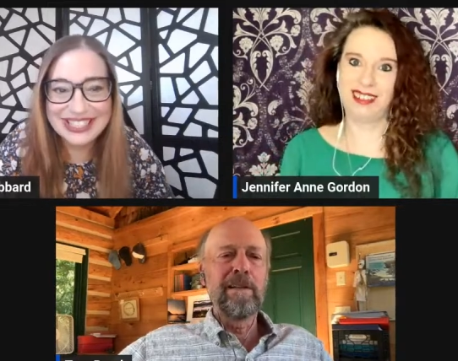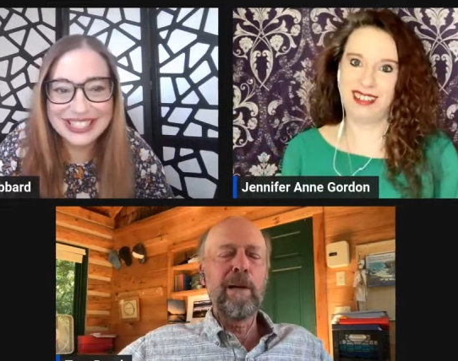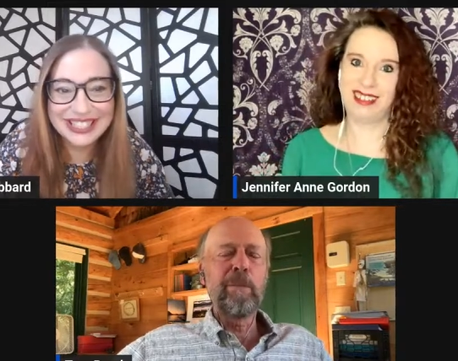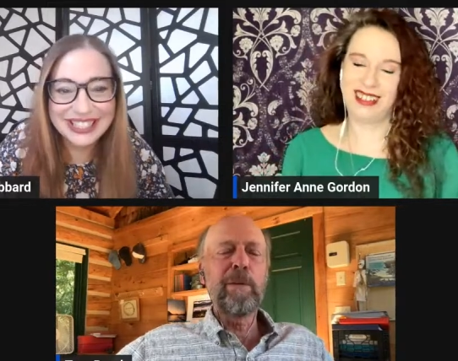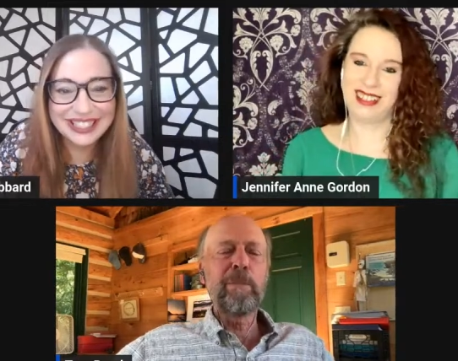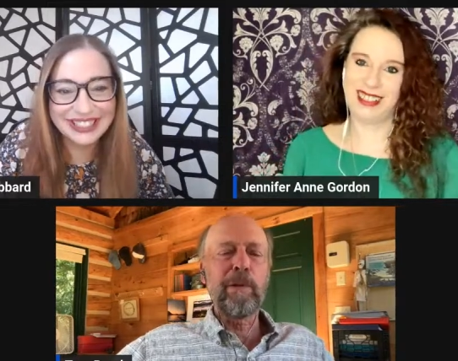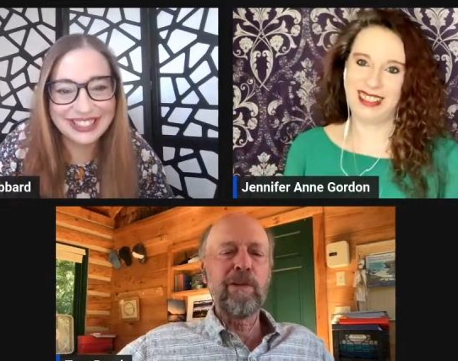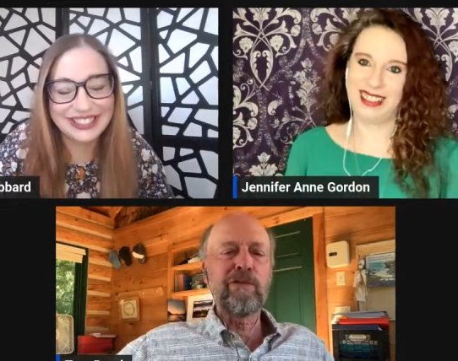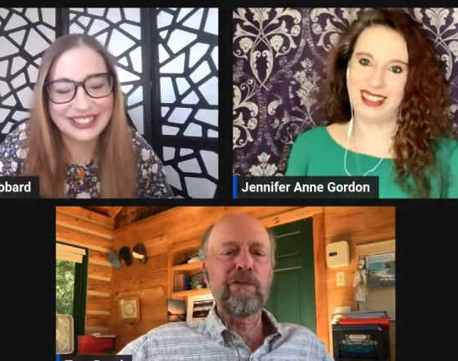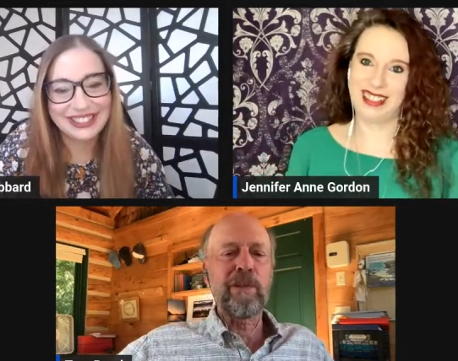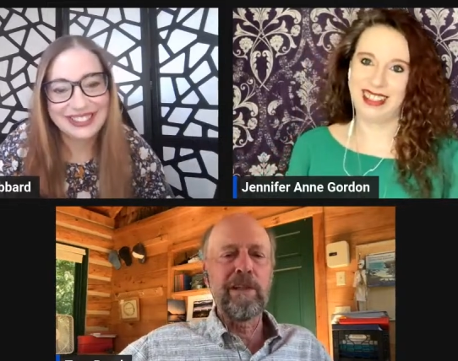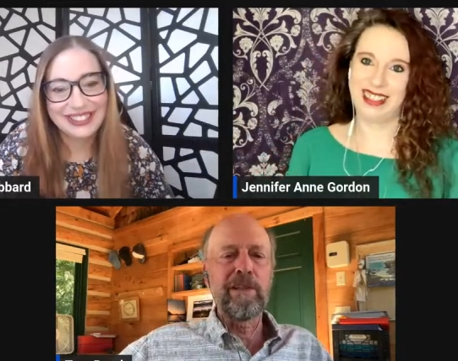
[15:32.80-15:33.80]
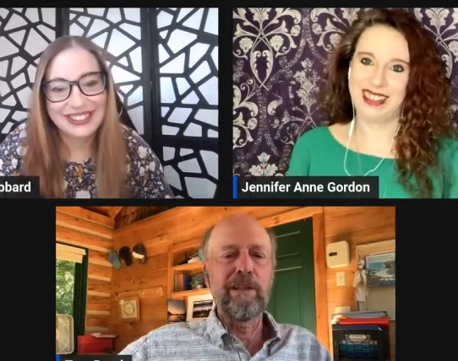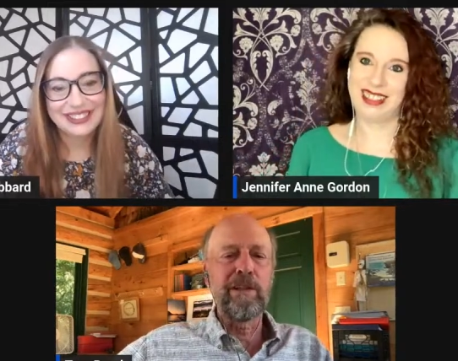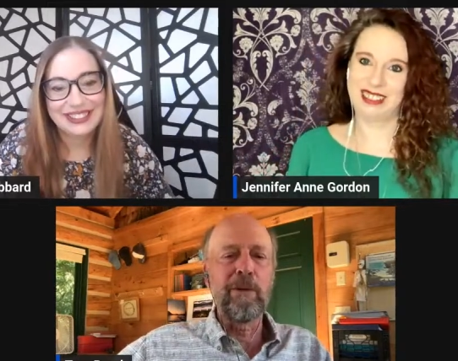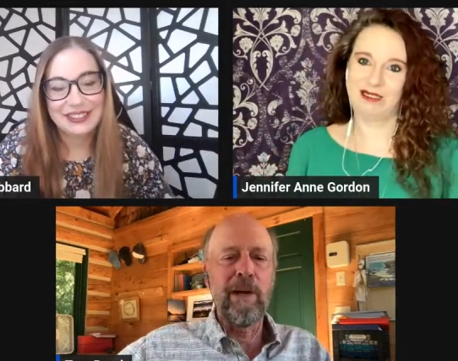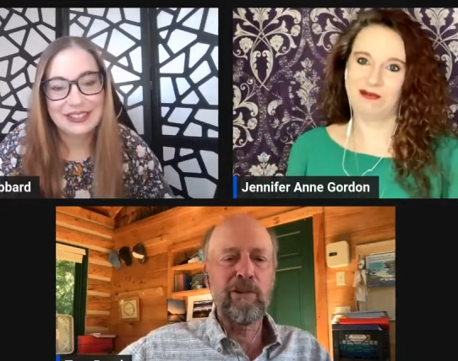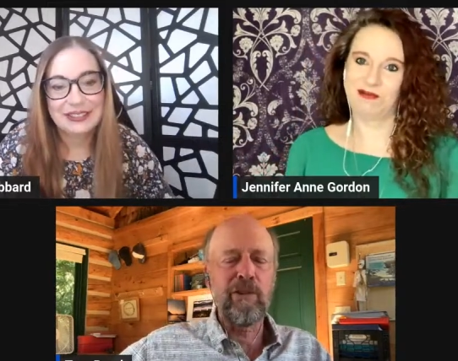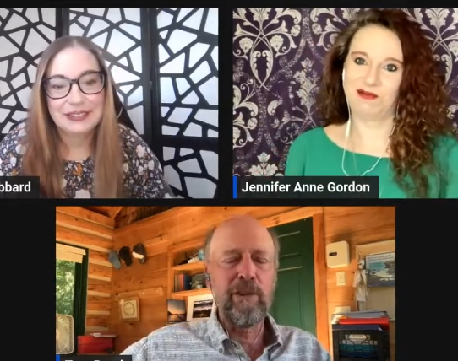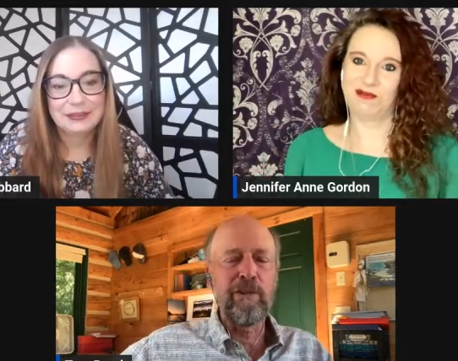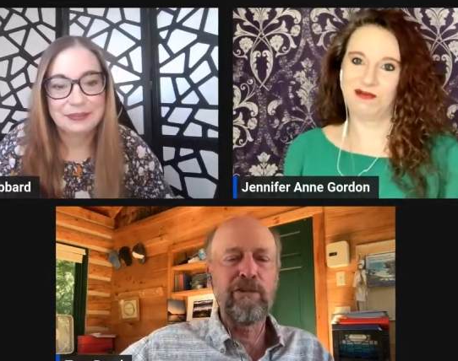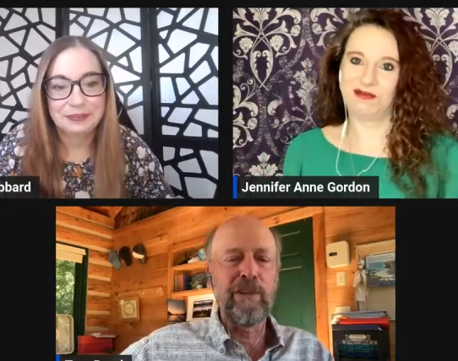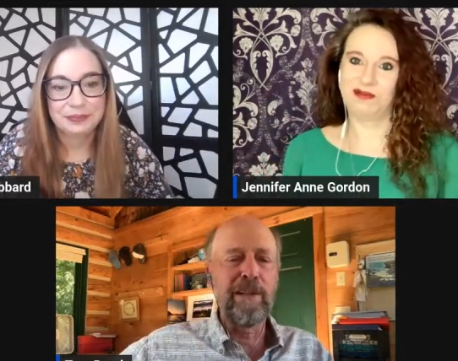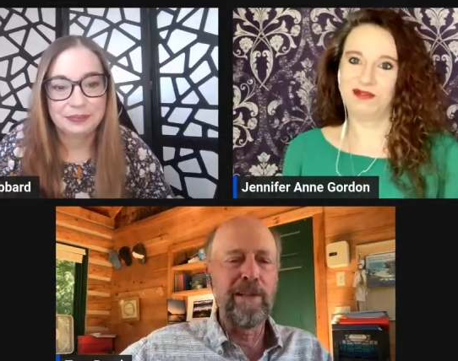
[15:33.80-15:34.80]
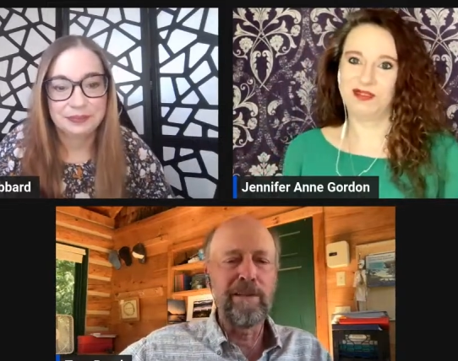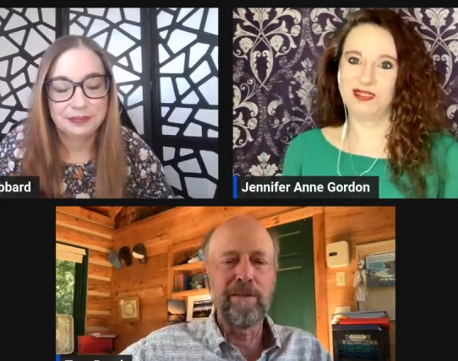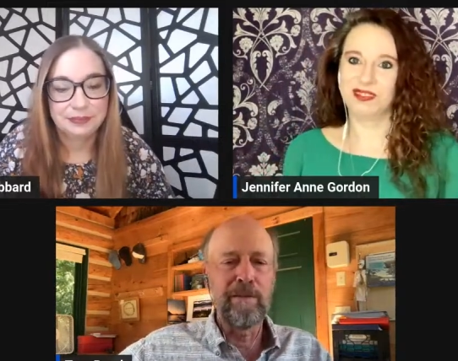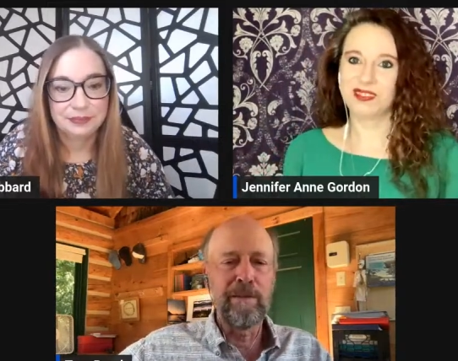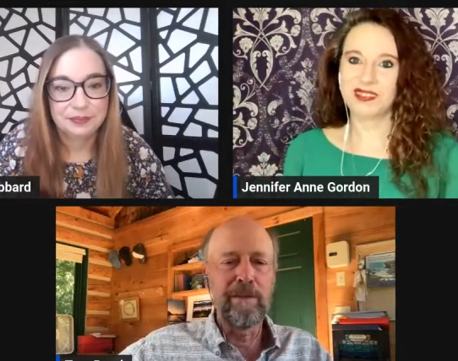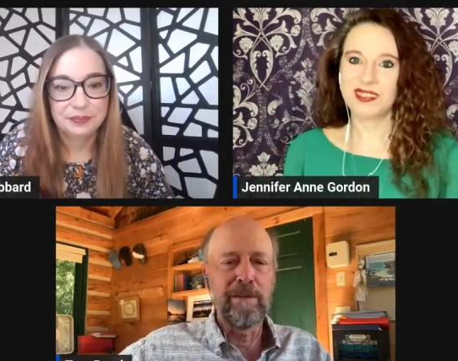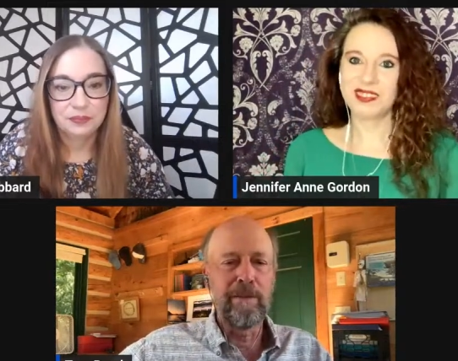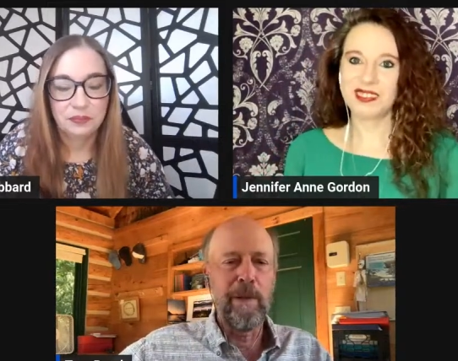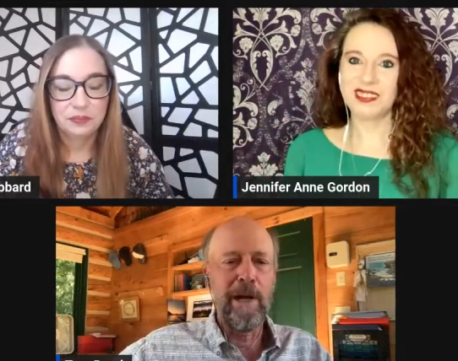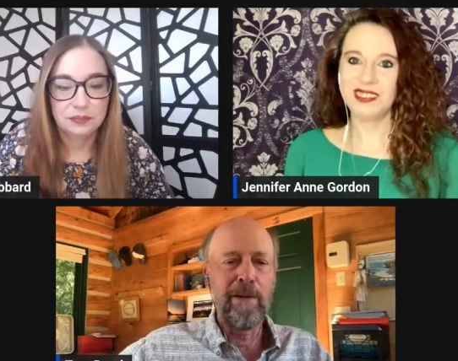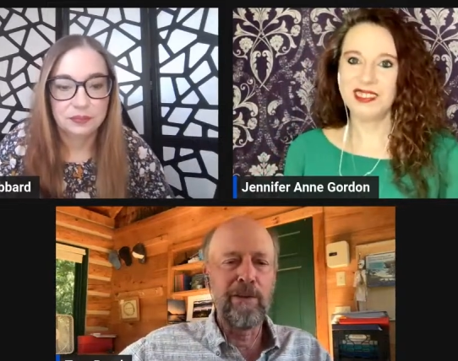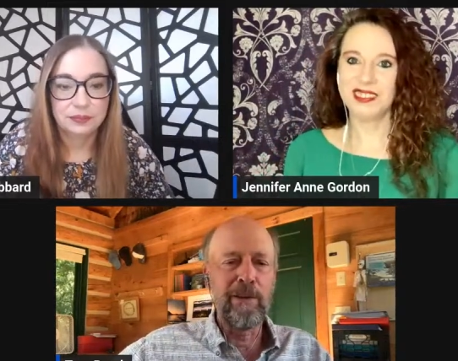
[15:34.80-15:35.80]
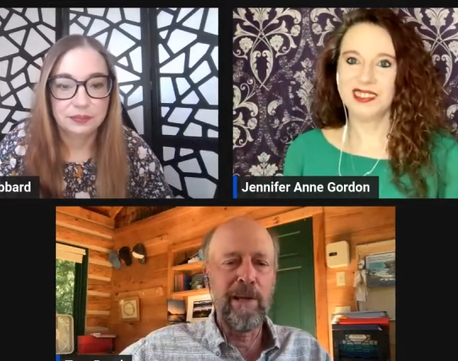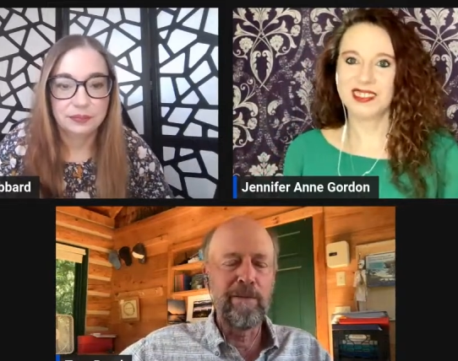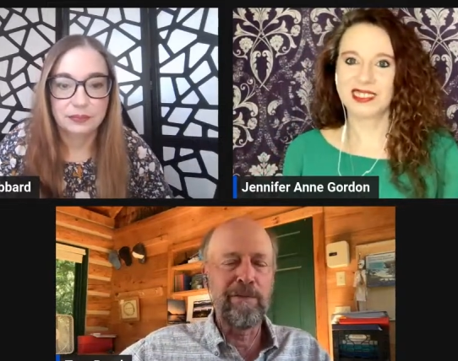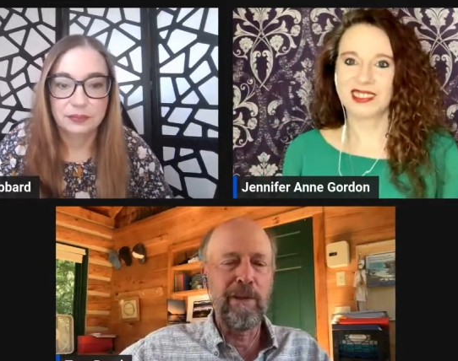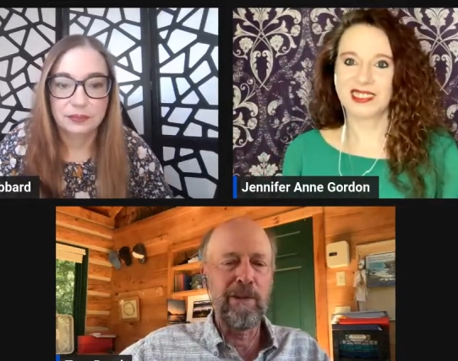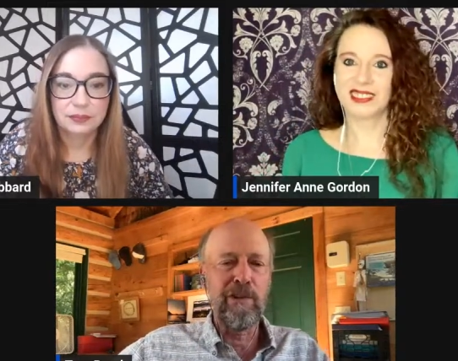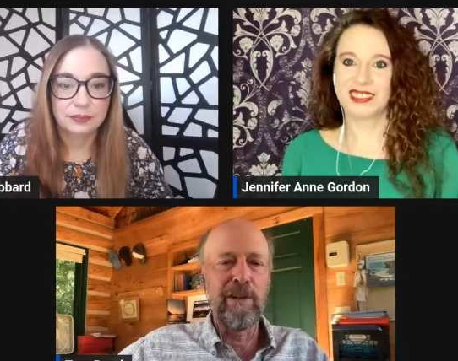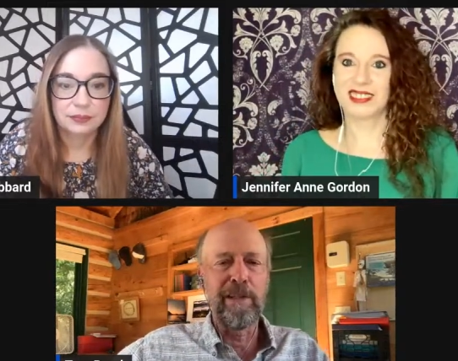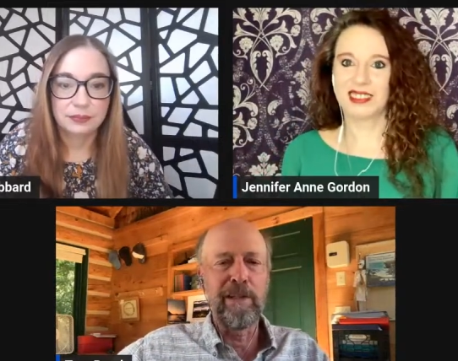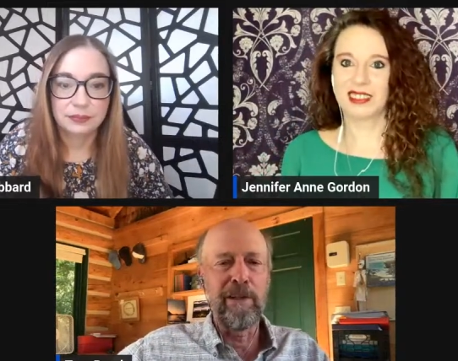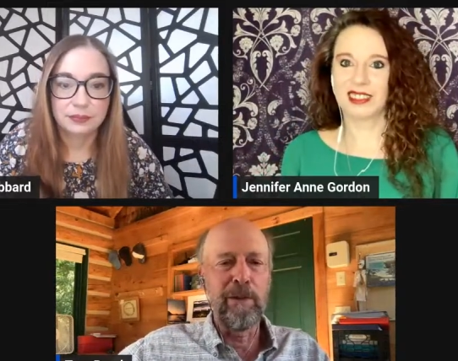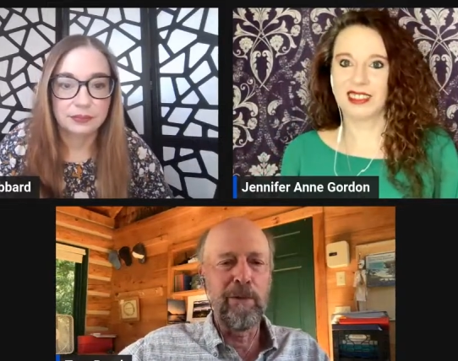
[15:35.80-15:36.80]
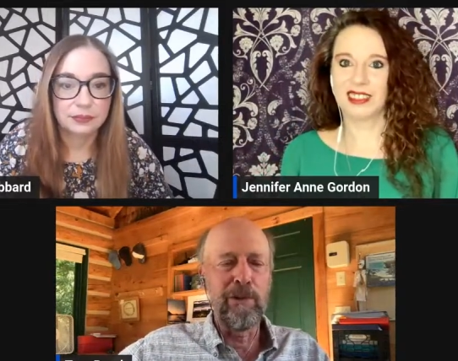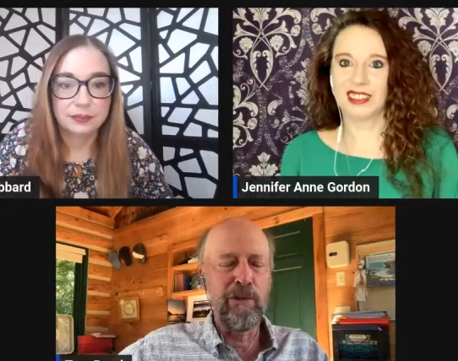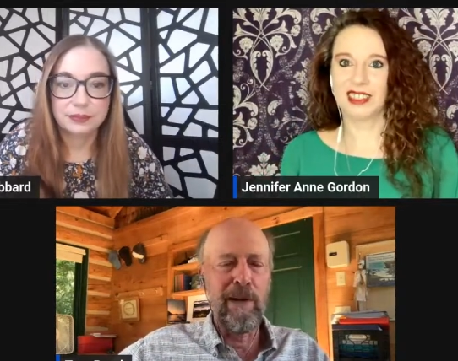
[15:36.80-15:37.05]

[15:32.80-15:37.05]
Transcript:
Speaker 1: how many places can can you actually see modern life functioning? You know, and